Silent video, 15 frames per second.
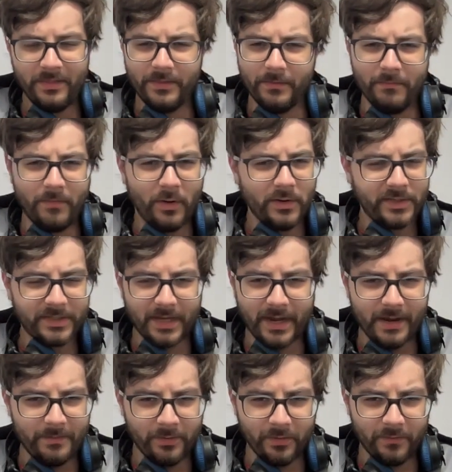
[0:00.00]
The most
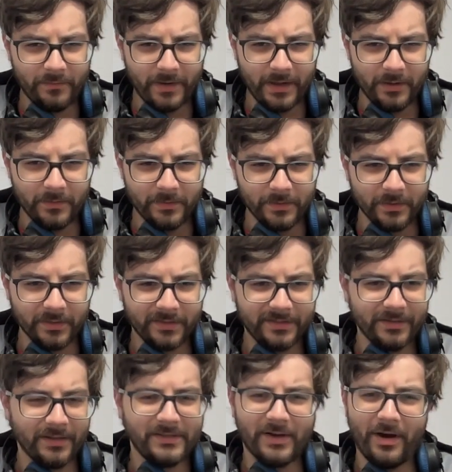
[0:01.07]
high-profile
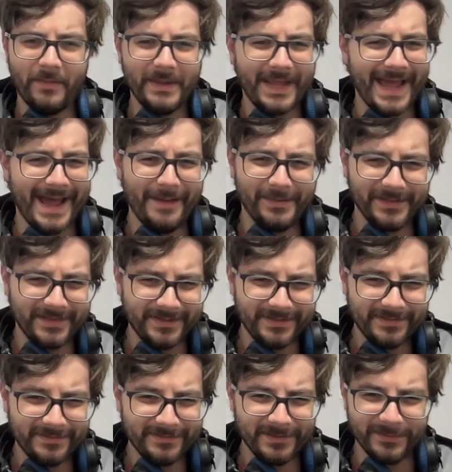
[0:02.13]
books, Atomic
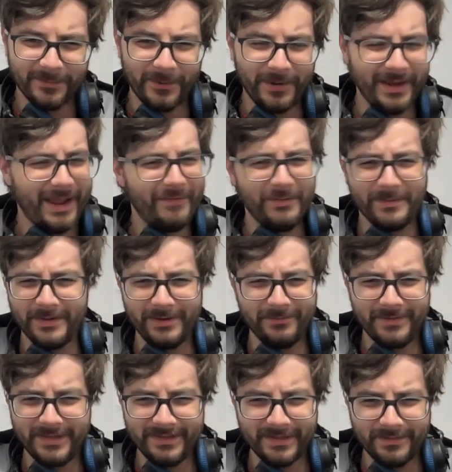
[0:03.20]
Habits is one. Everybody
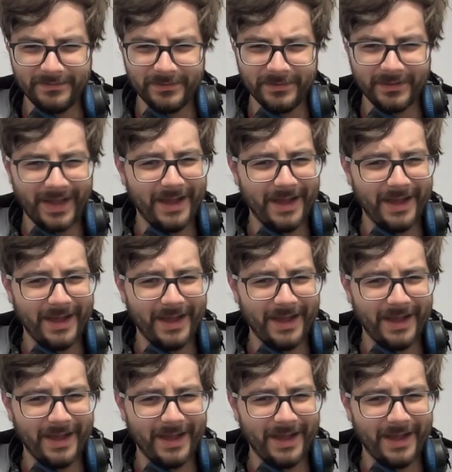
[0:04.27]
reads that book.